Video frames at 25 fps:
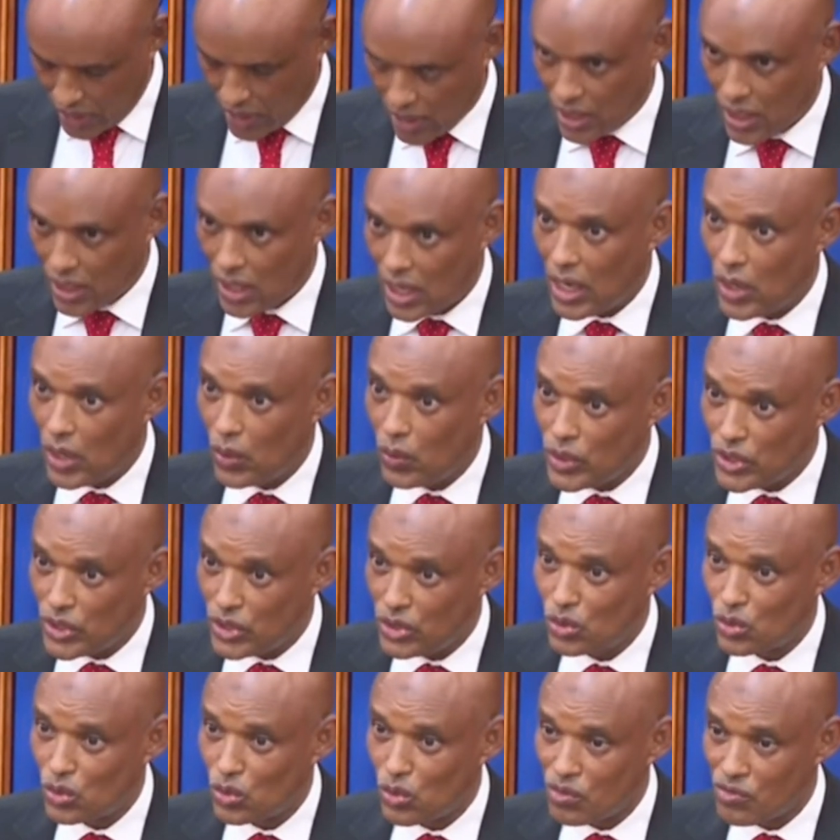I wish to
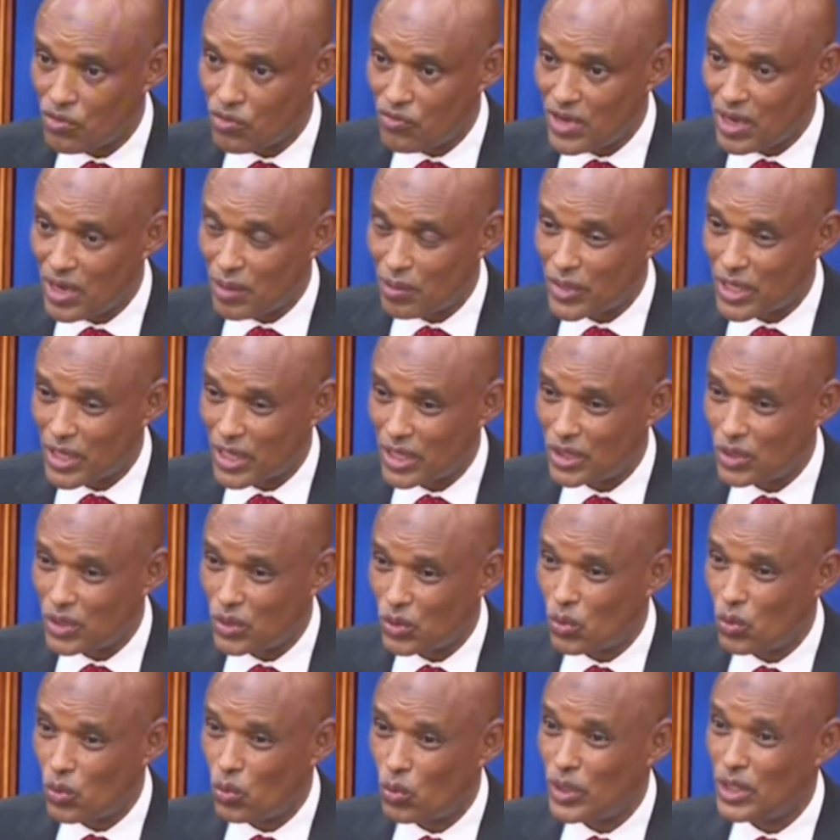confirm that
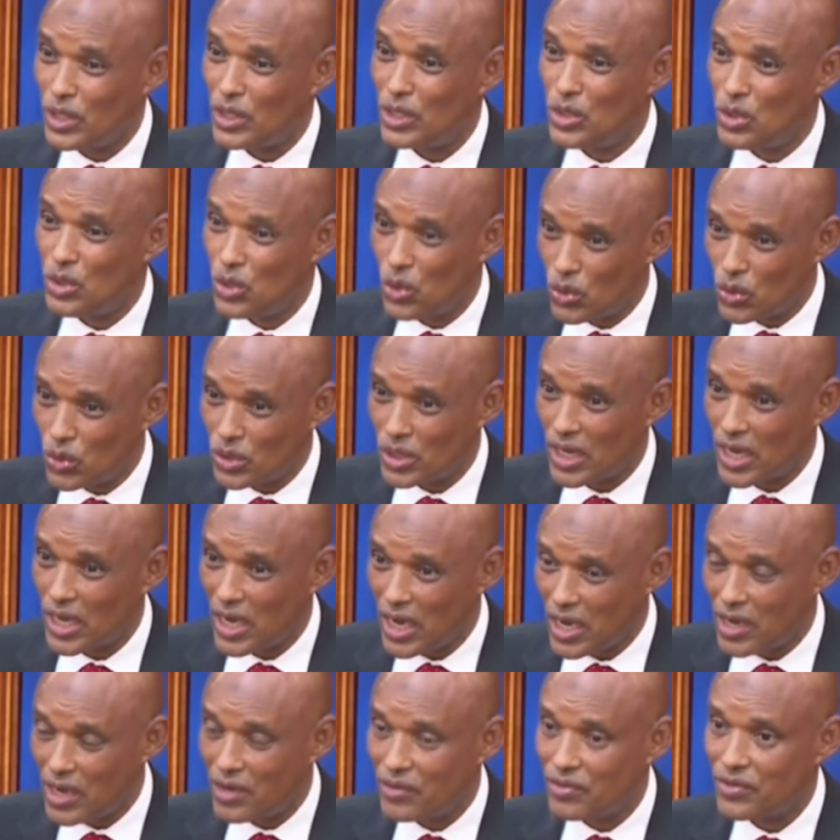we don't
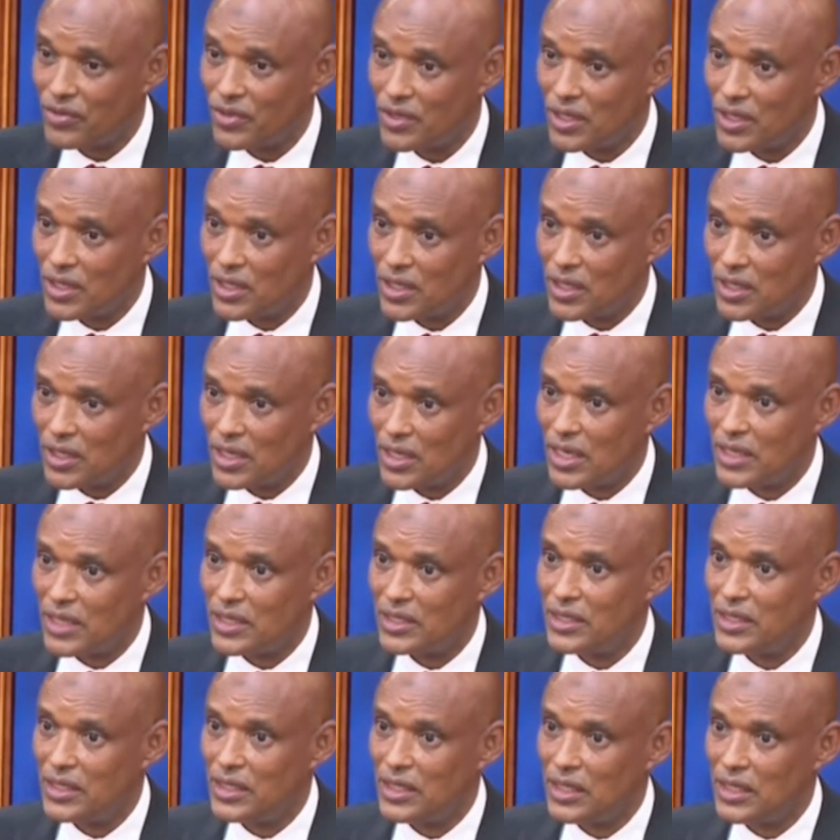have a
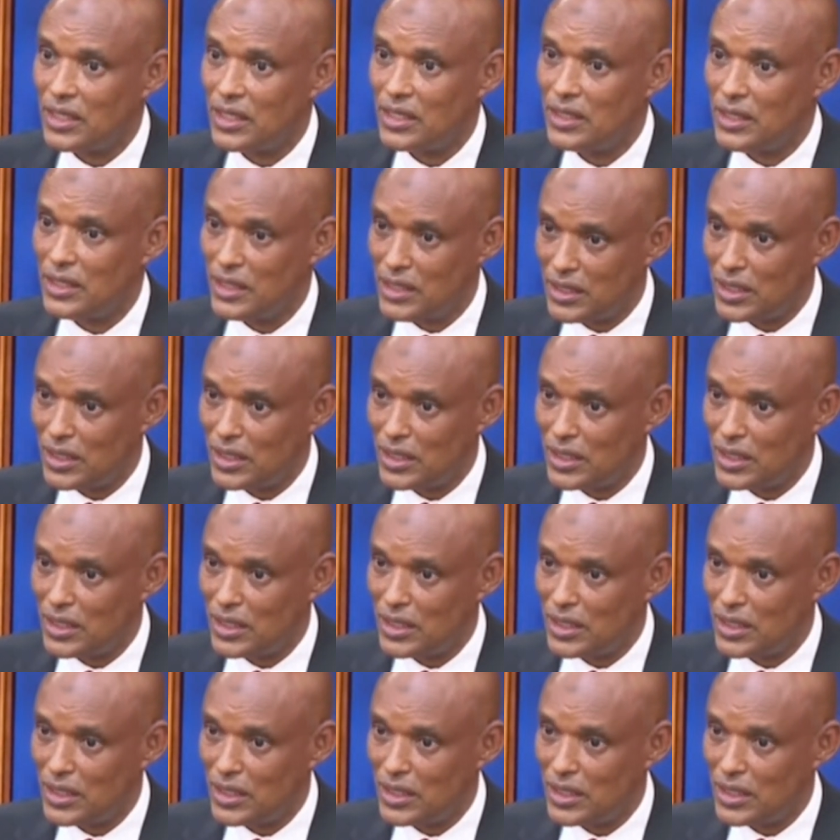DCI